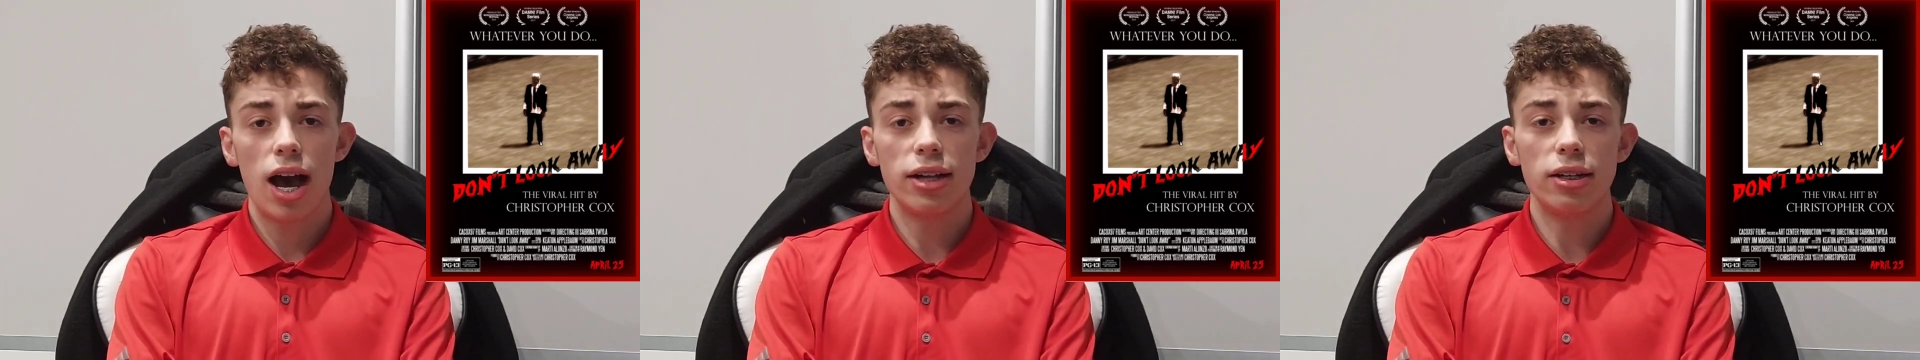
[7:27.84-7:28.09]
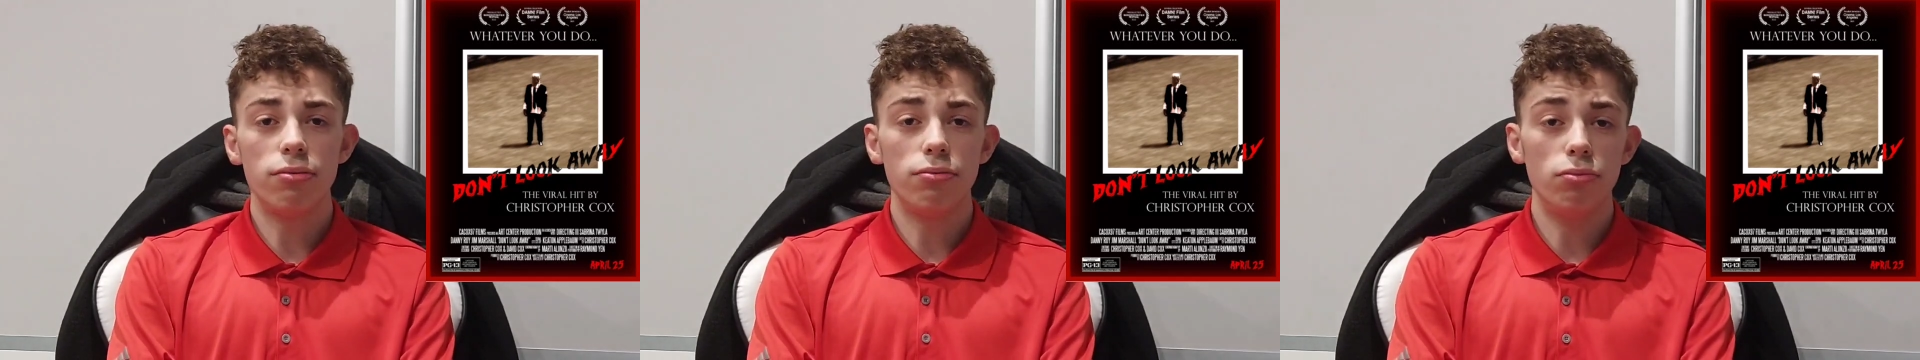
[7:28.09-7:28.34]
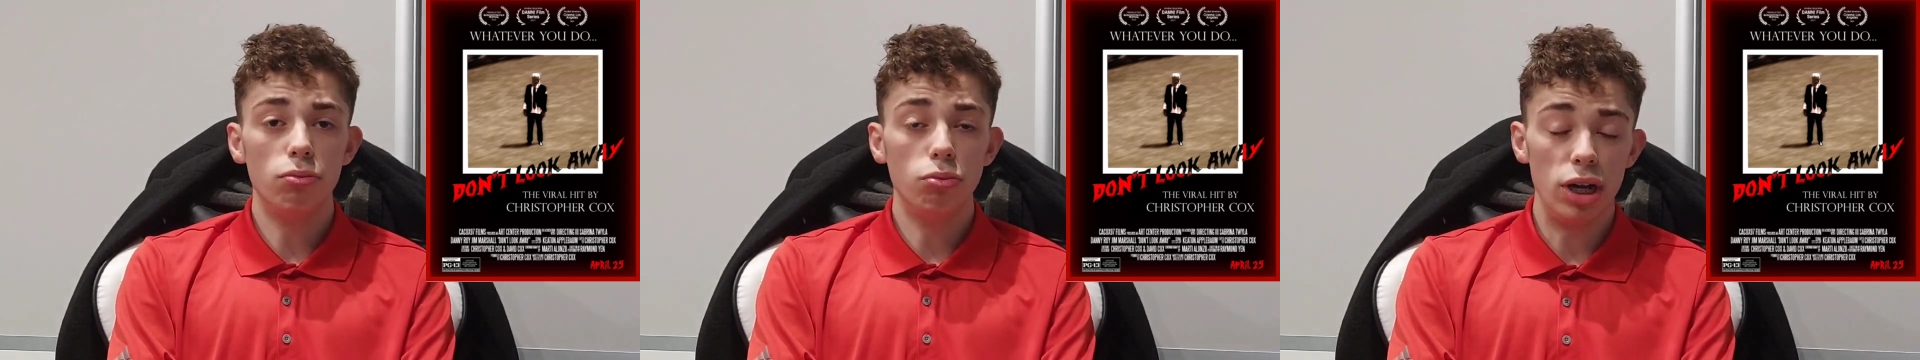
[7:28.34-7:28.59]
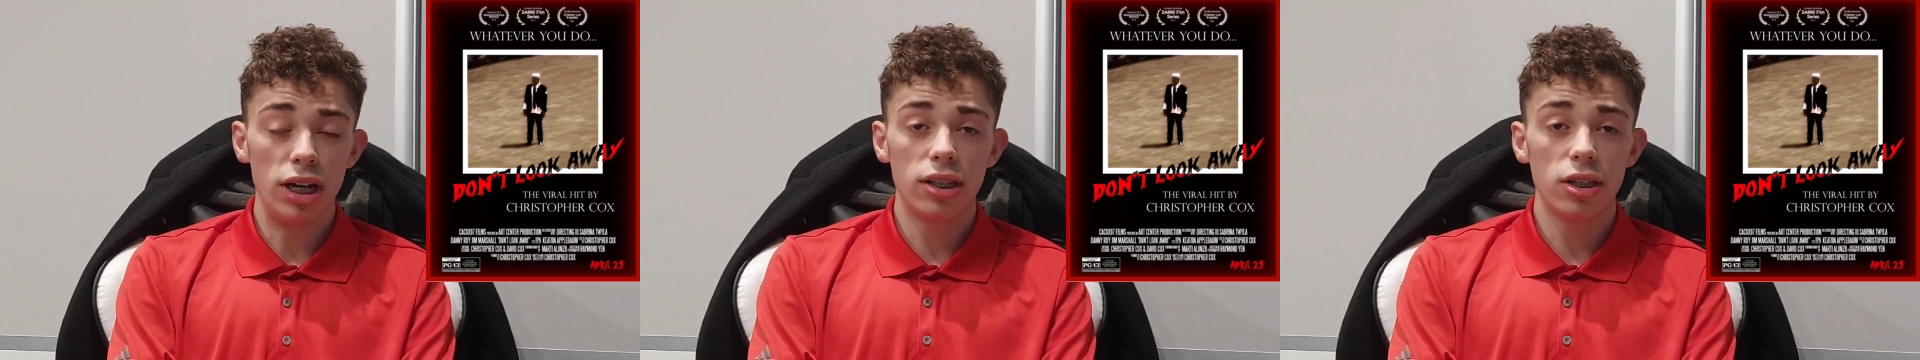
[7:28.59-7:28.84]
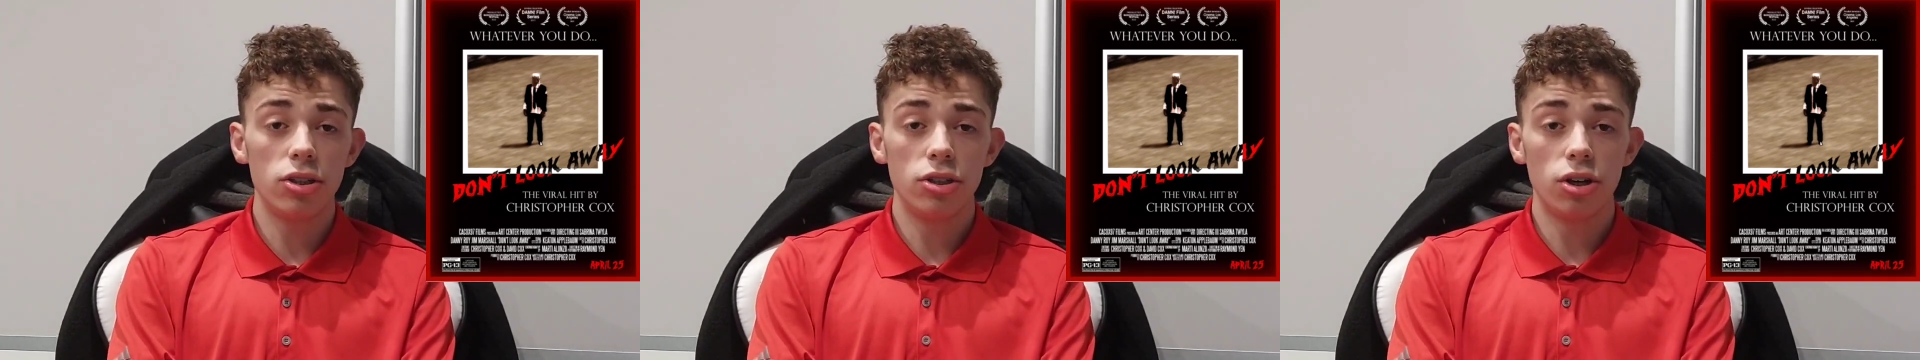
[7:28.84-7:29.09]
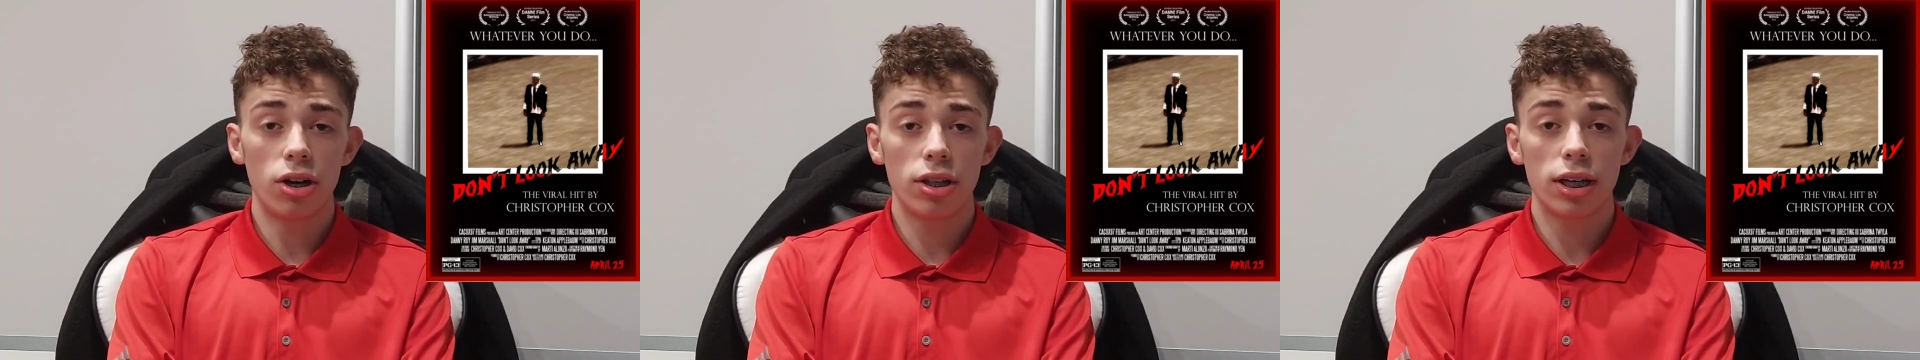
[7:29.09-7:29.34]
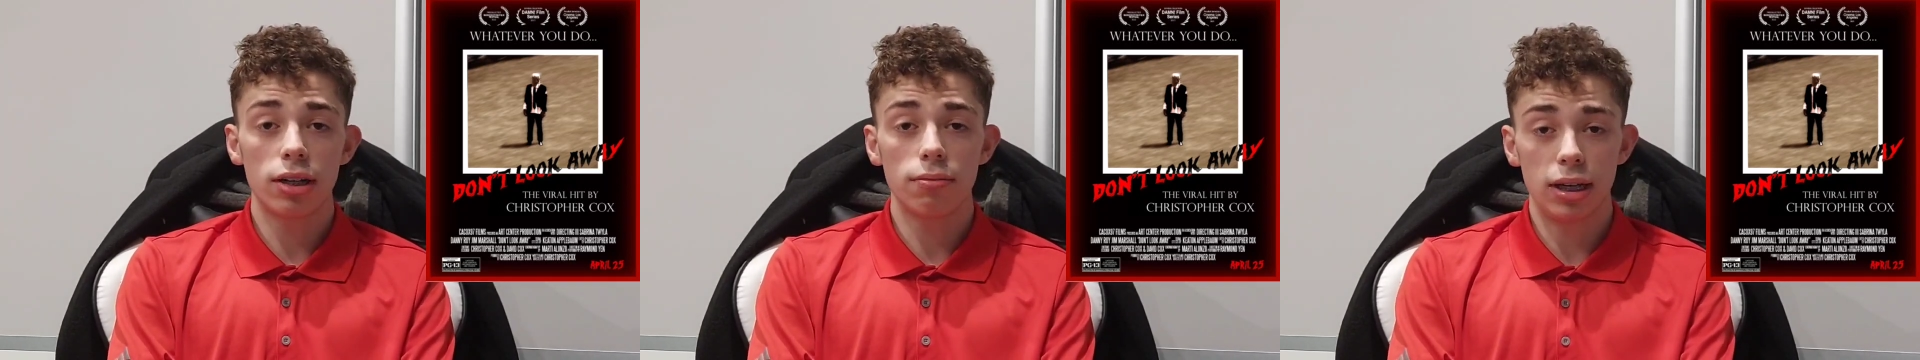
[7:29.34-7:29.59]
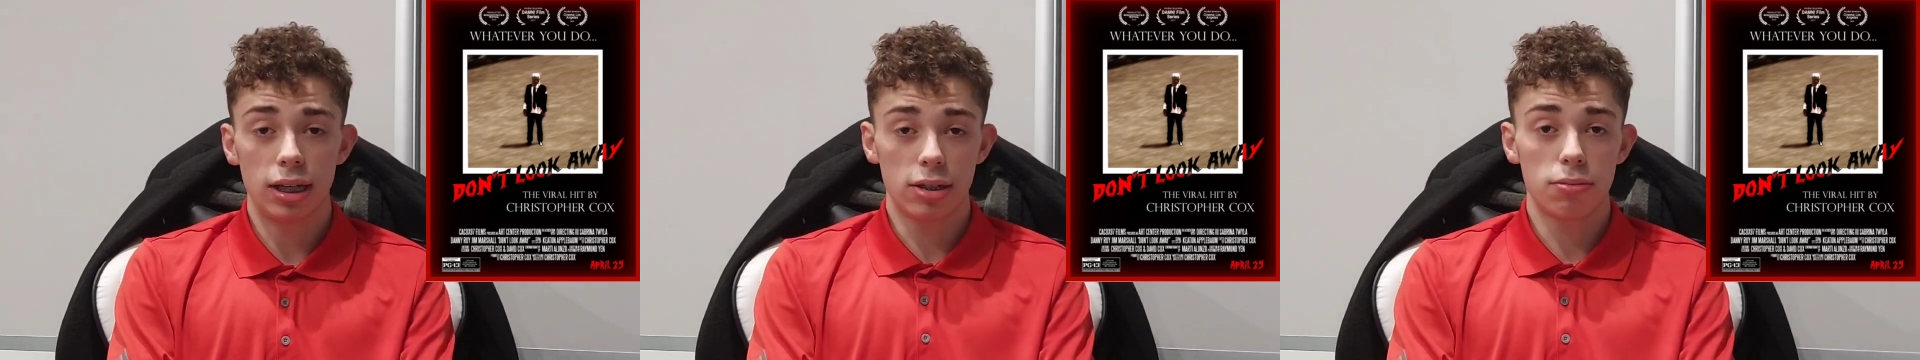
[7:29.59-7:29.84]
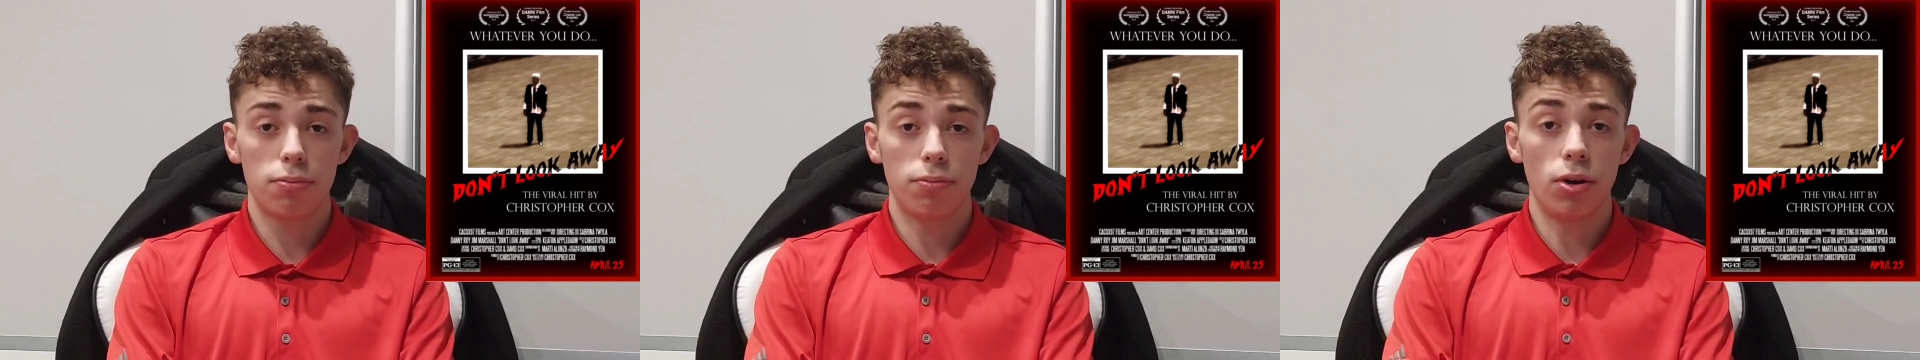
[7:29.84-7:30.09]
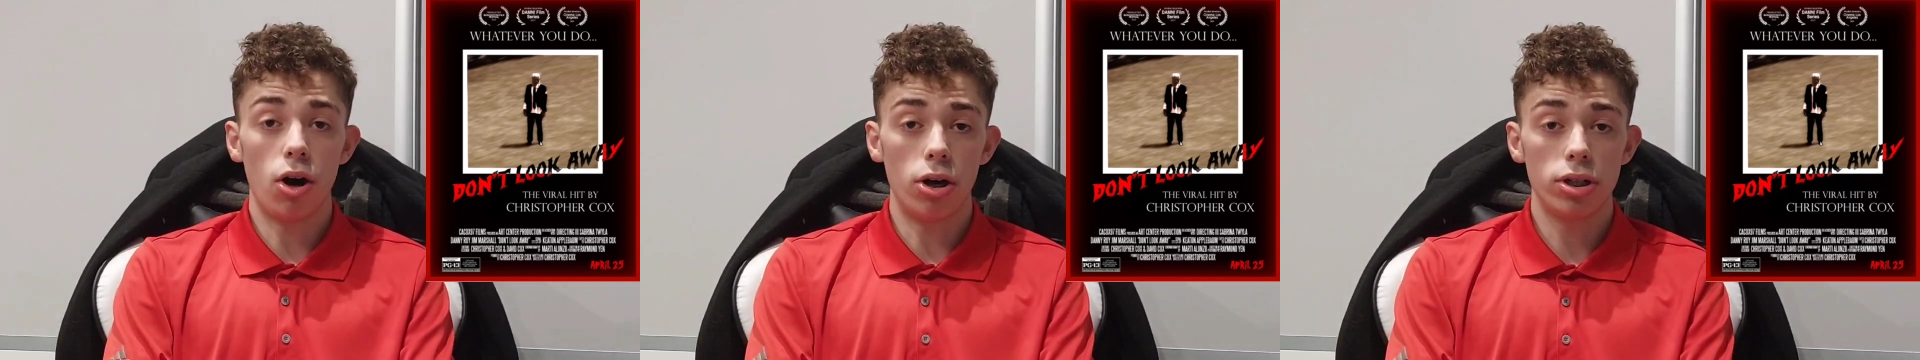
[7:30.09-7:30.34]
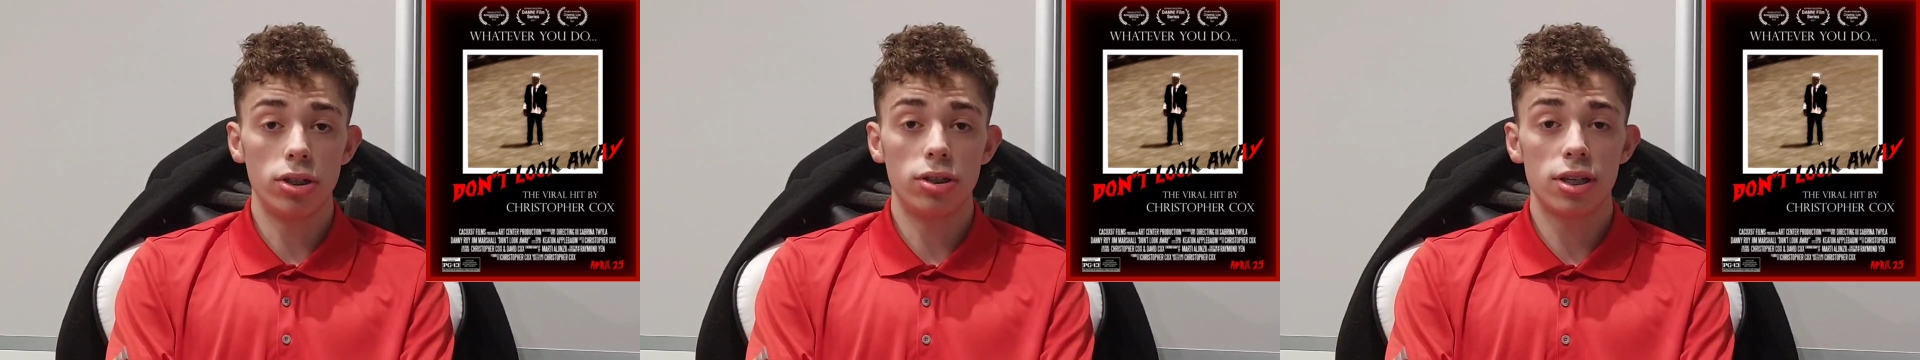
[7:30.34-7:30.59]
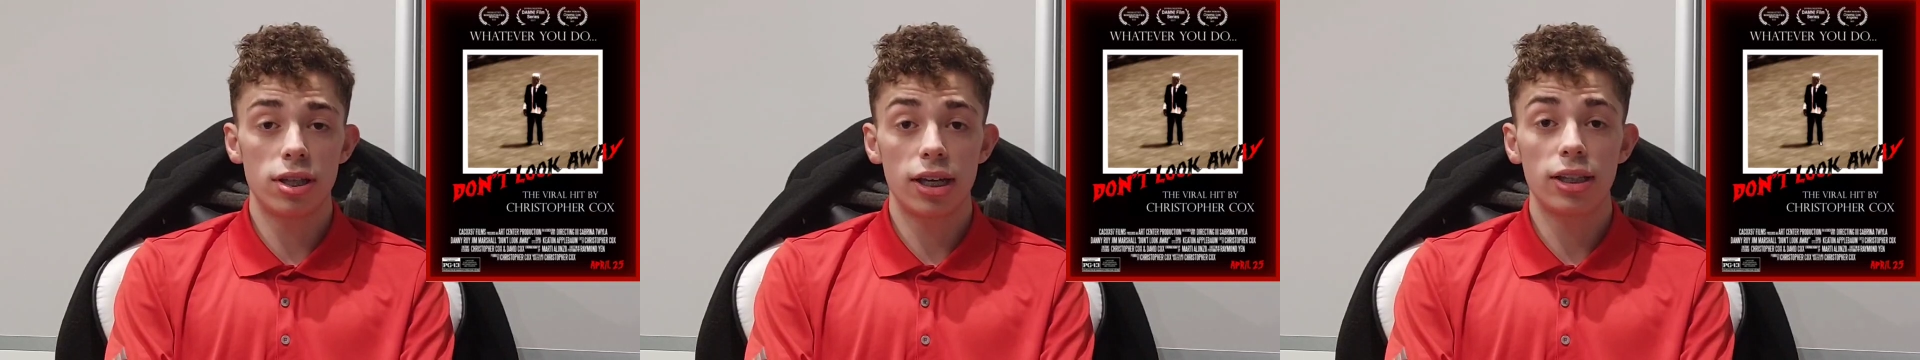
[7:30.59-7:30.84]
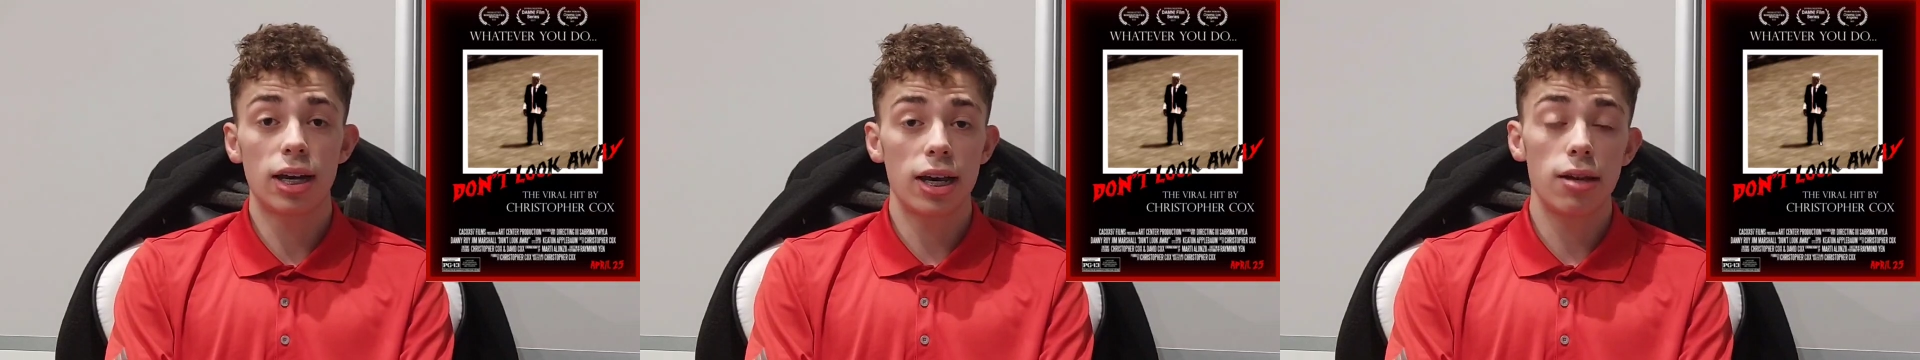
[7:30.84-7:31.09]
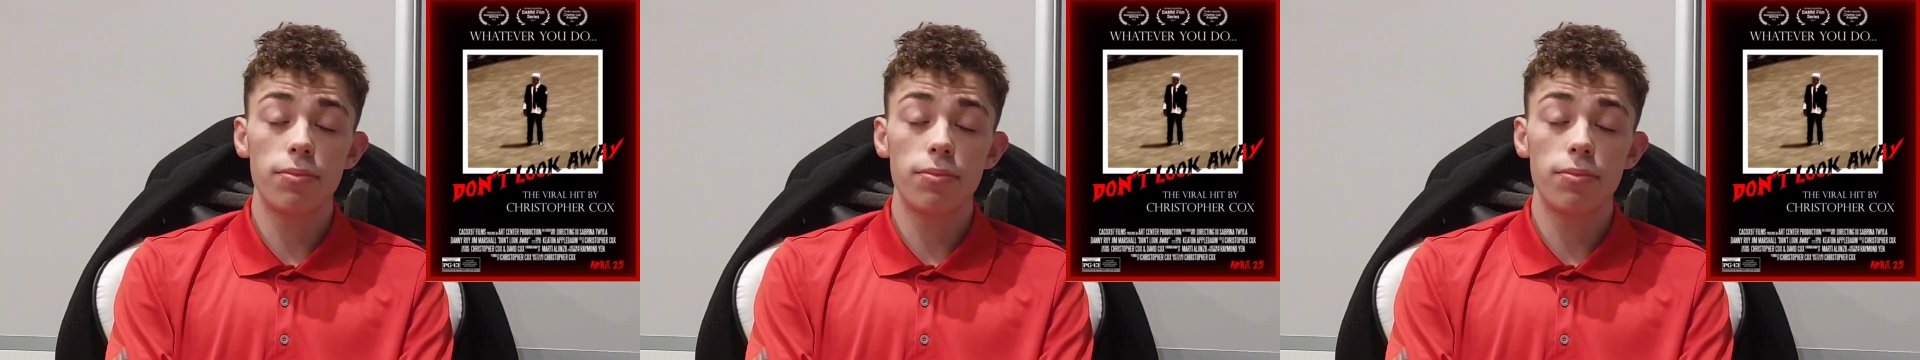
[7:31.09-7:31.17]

And I really enjoy that it makes audiences think that.